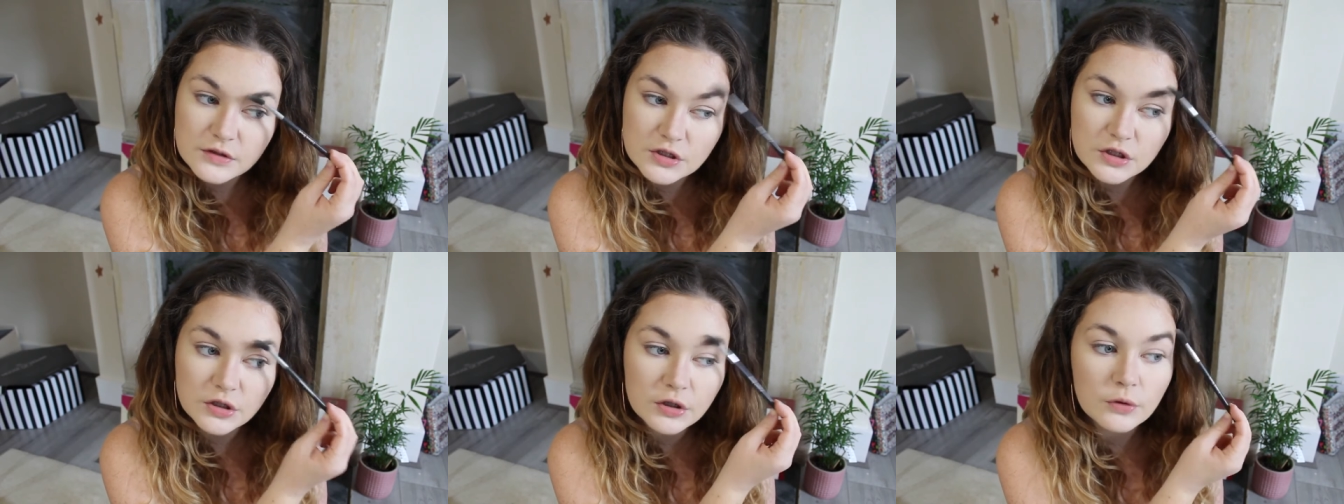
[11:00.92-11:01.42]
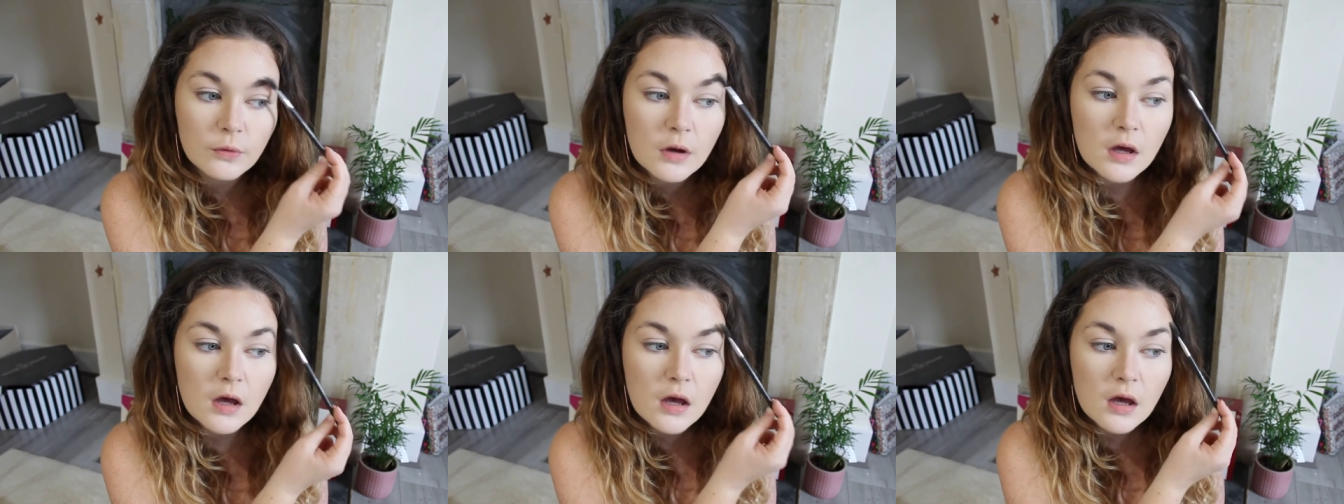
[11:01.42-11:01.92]
to
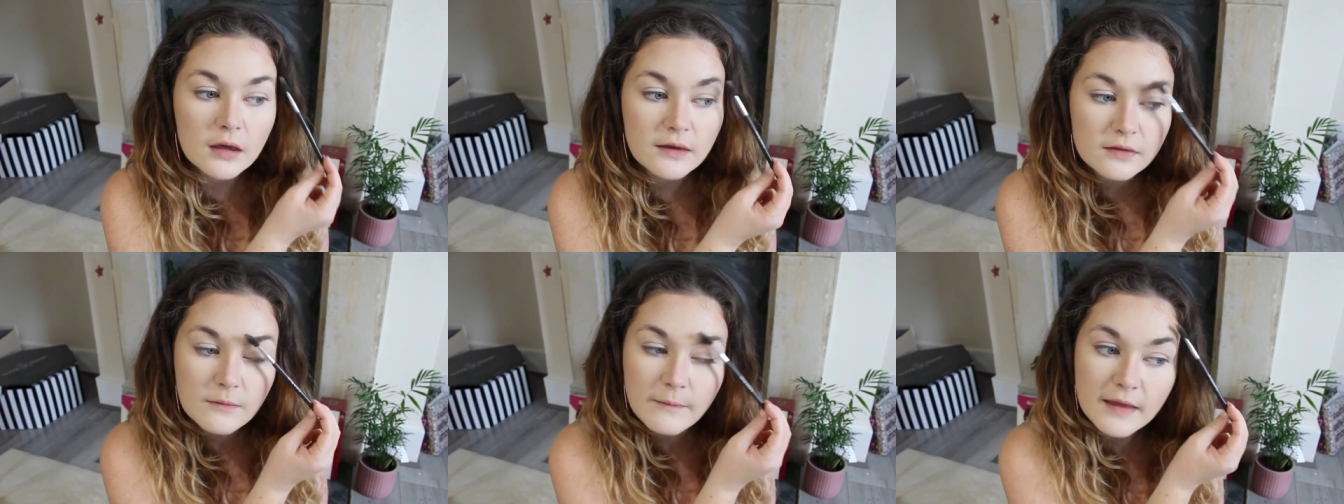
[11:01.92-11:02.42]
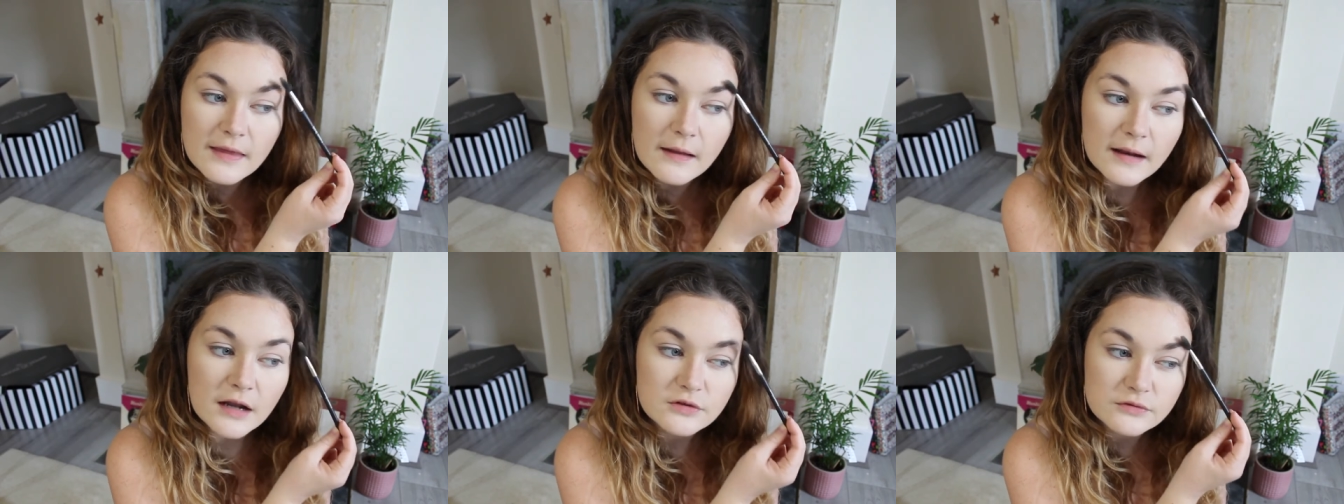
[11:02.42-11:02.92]
give them back their
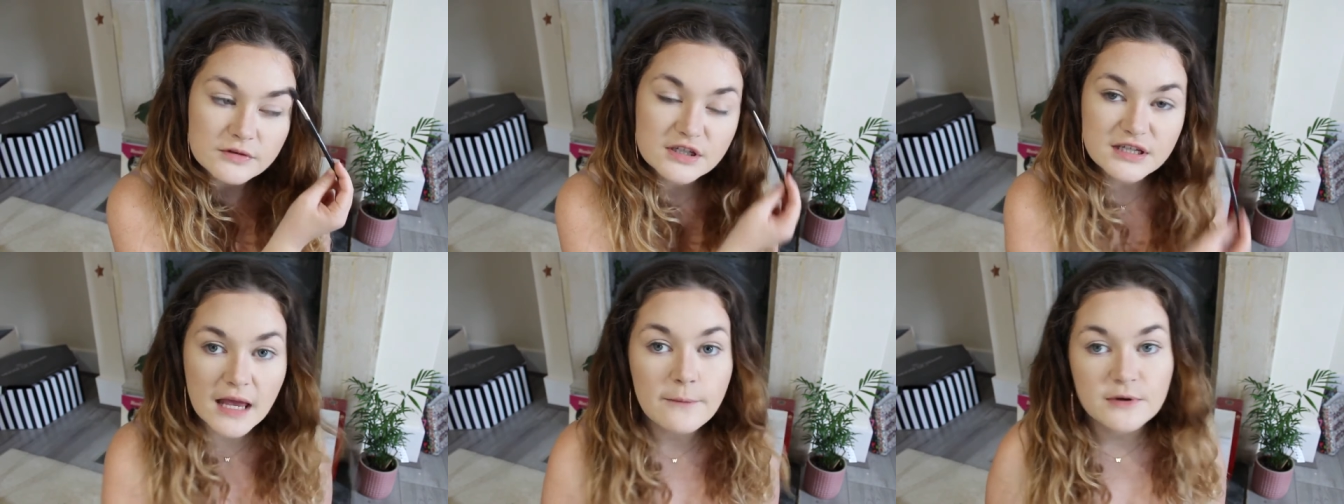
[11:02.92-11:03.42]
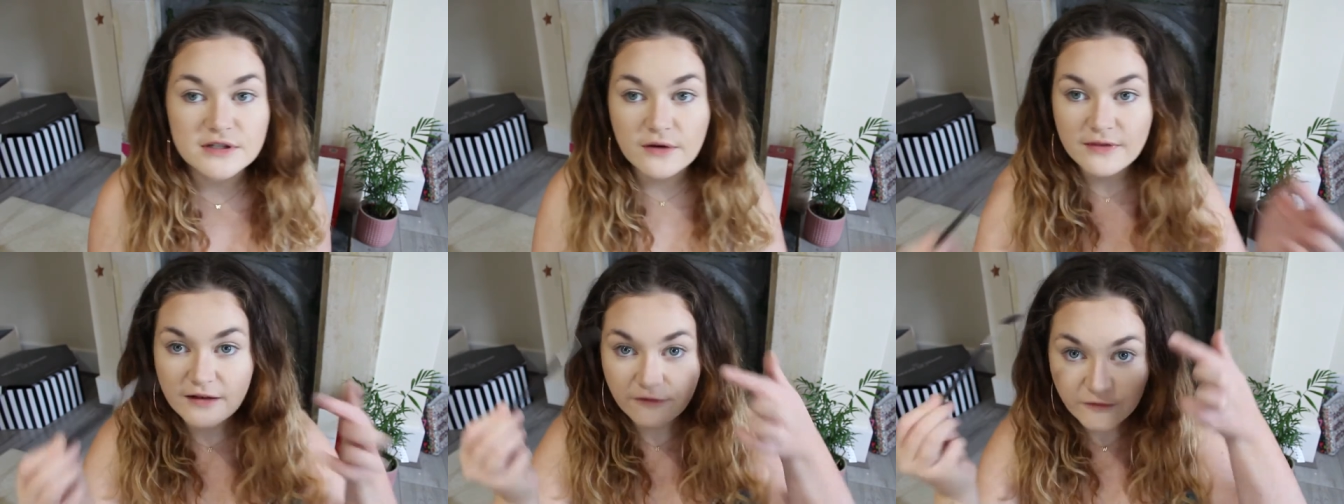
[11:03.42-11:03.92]
natural shape, which I'll
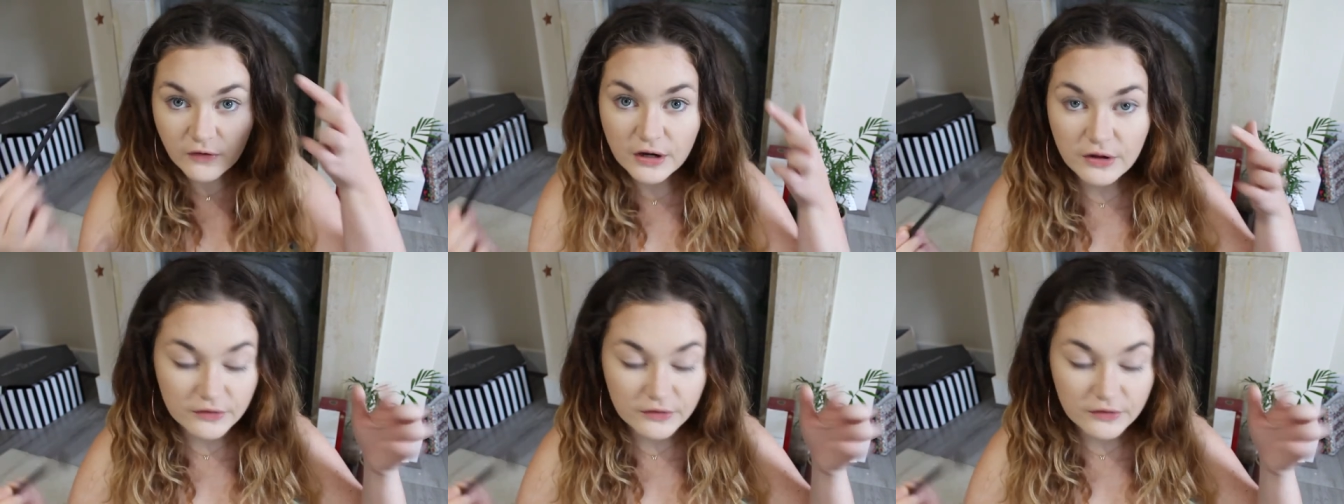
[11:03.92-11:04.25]
then follow